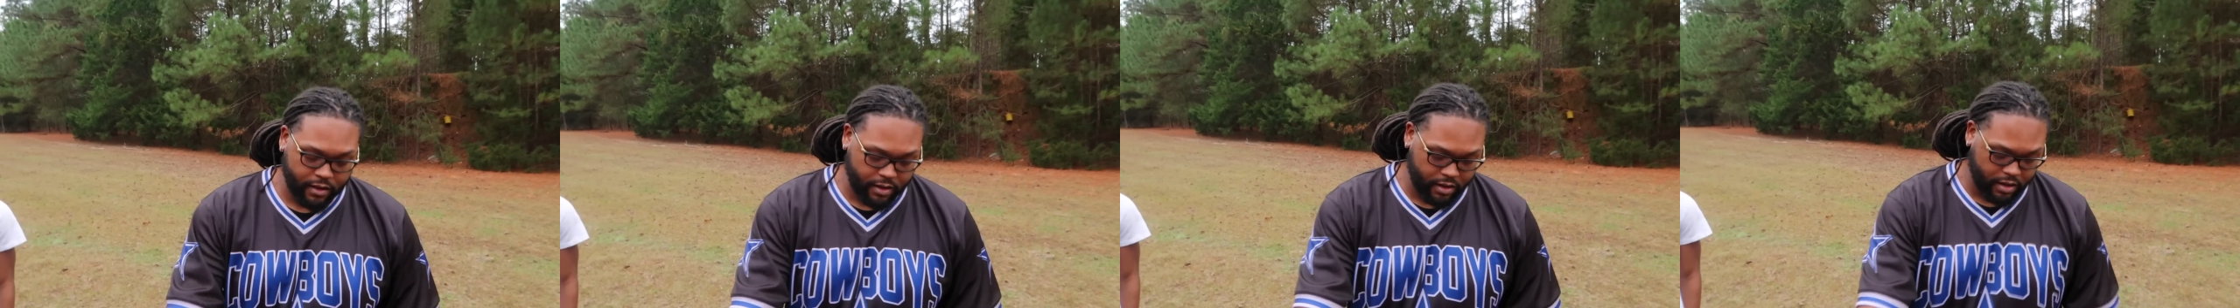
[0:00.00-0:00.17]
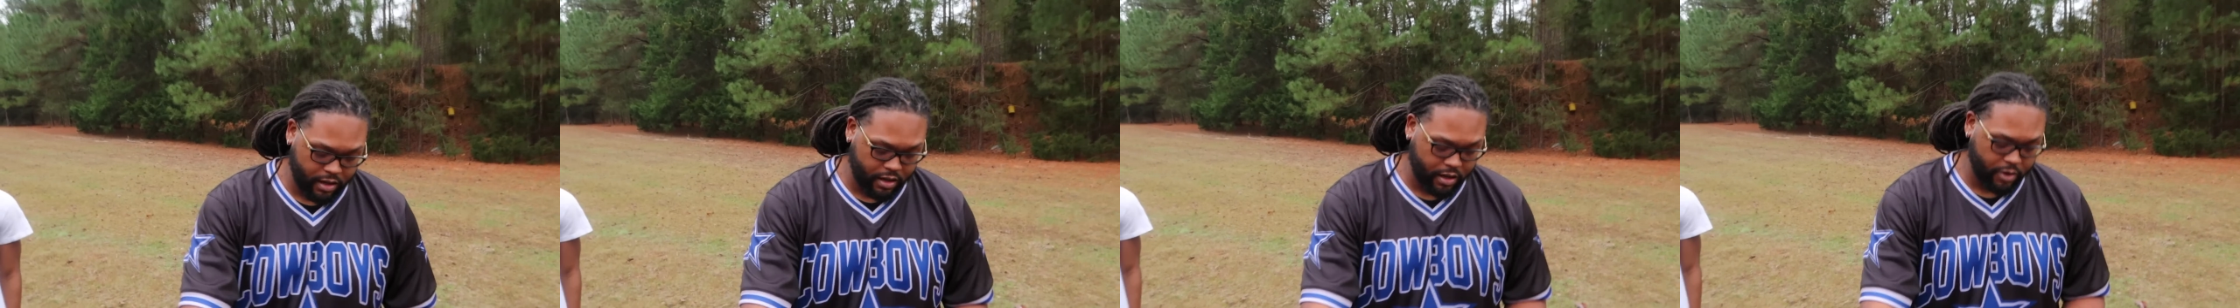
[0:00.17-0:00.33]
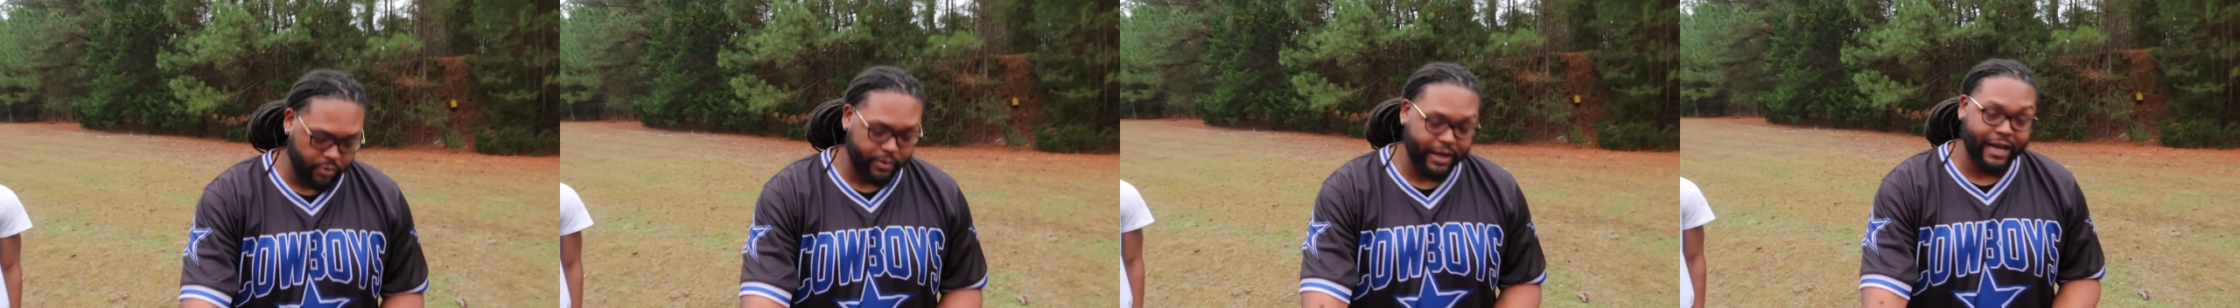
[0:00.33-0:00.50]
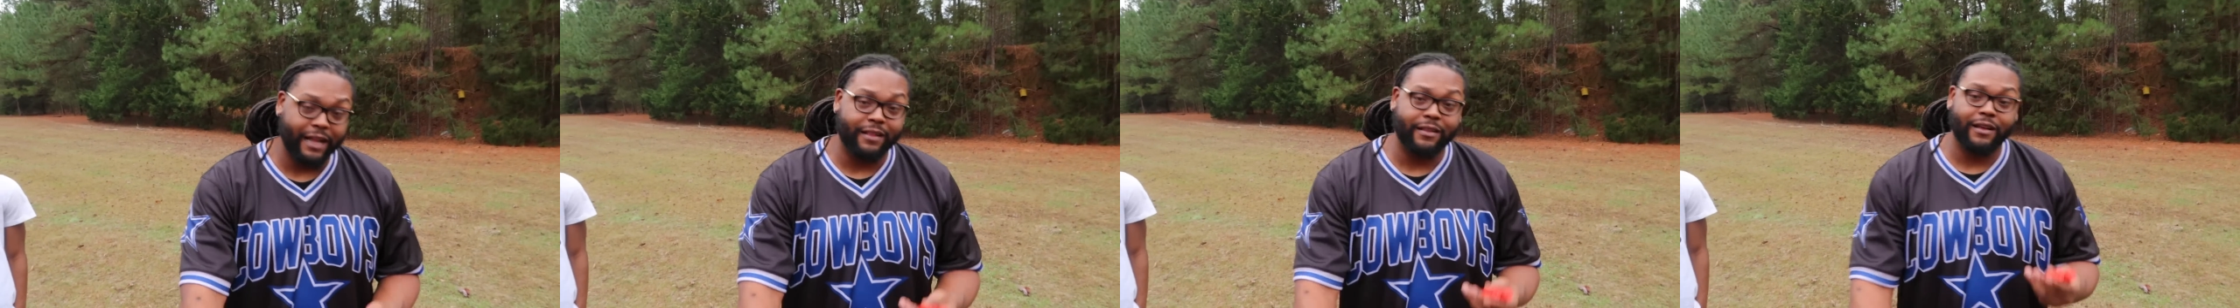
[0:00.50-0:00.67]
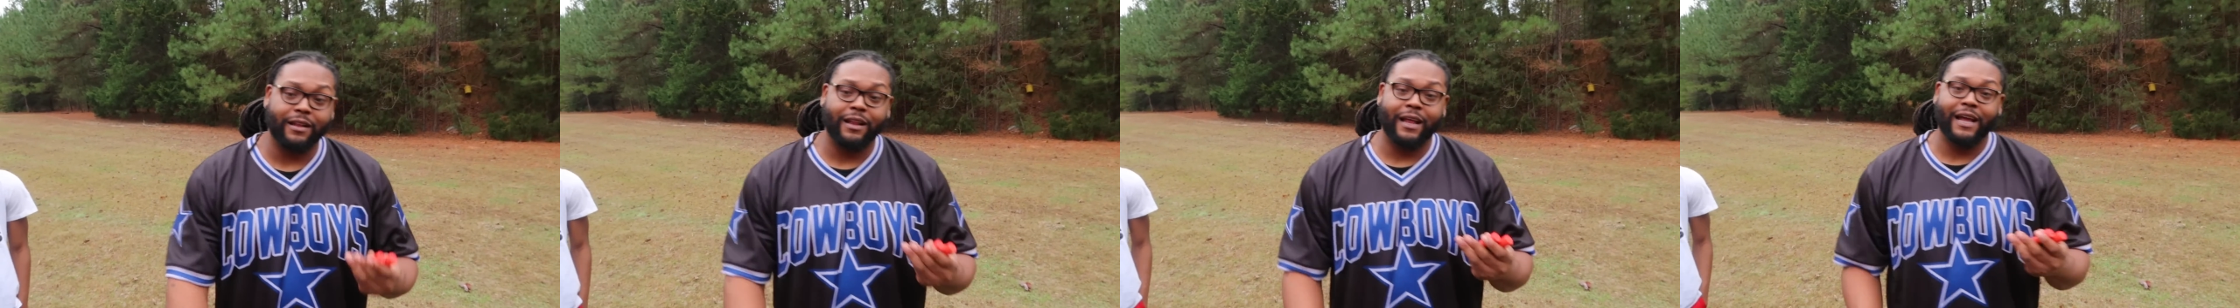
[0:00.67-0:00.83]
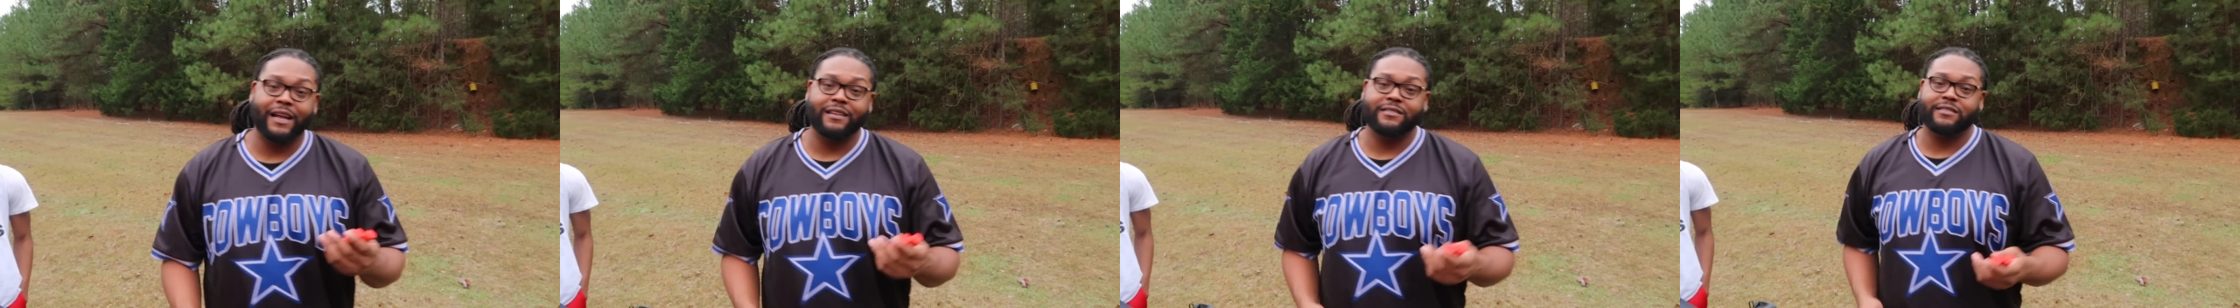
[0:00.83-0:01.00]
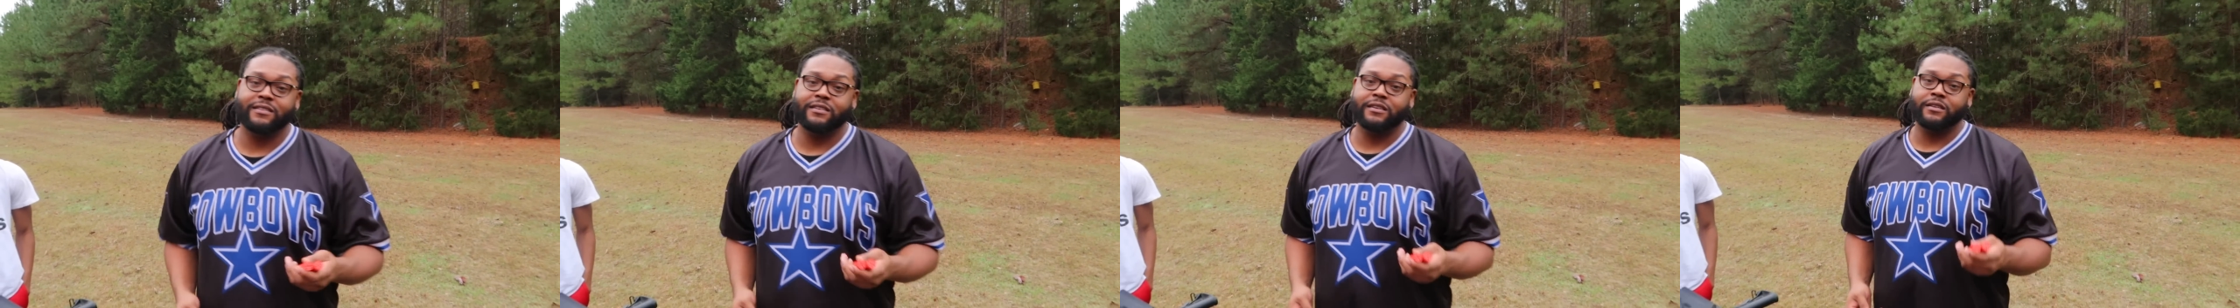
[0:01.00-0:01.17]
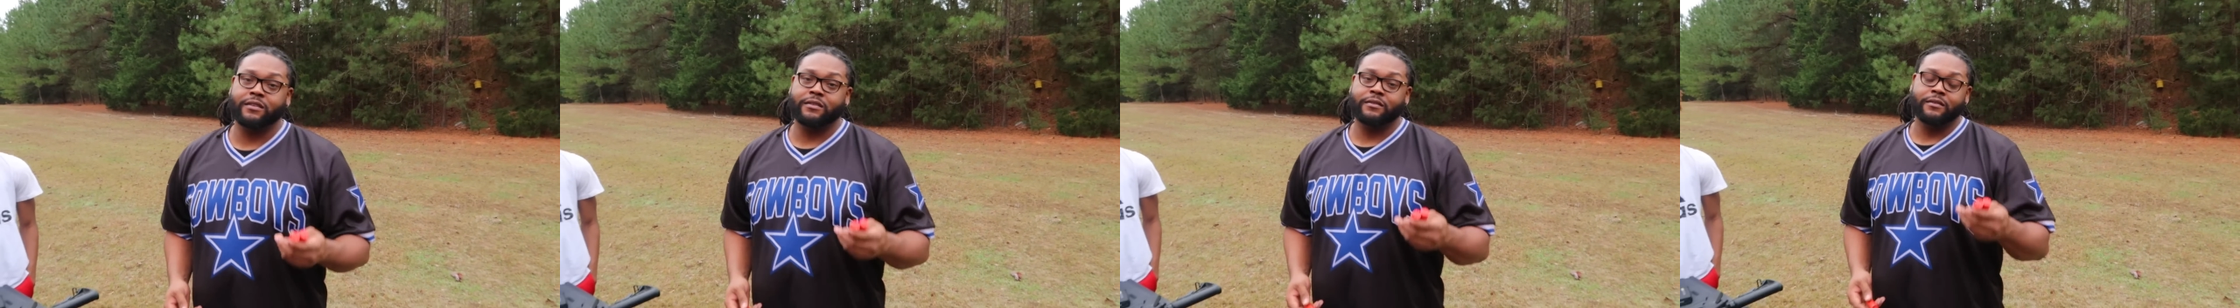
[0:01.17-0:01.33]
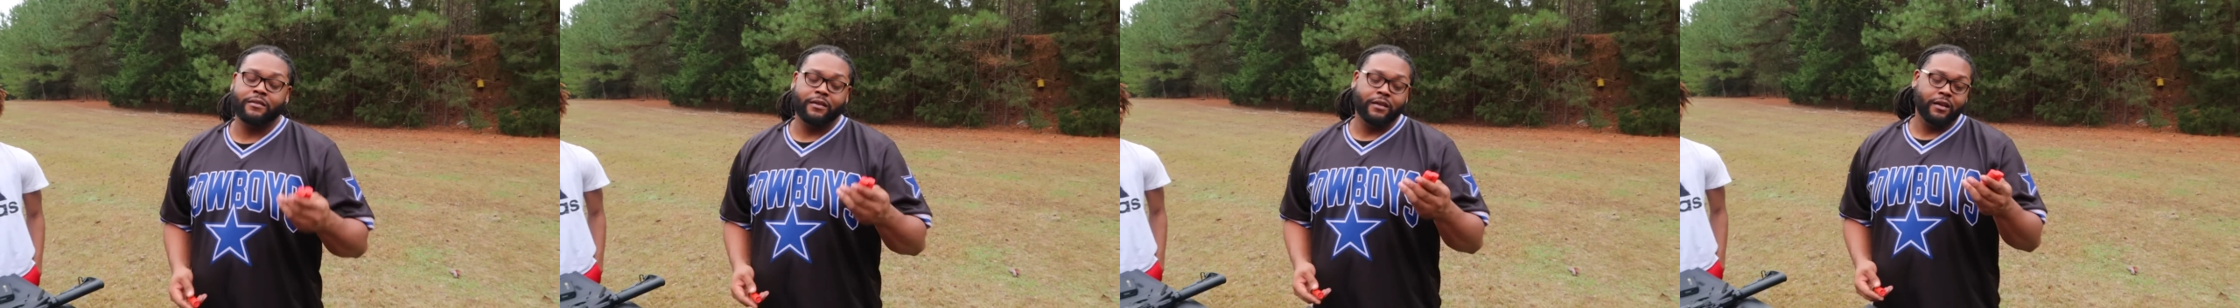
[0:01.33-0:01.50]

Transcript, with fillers: We got the classic